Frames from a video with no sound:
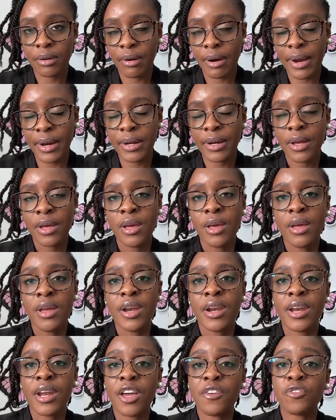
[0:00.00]
All right,
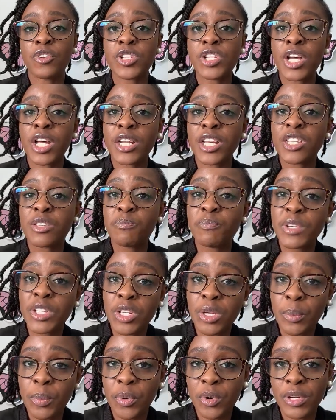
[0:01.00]
now if your child has
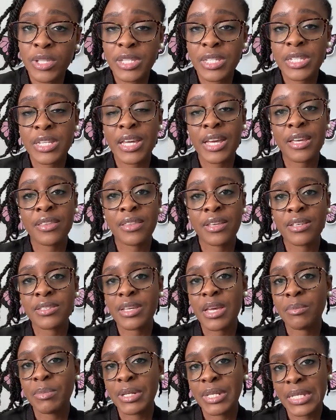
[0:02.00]
medium porosity hair, things
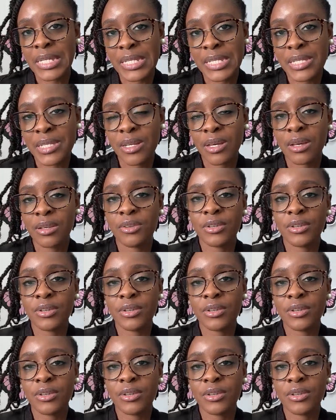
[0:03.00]
are a bit easier.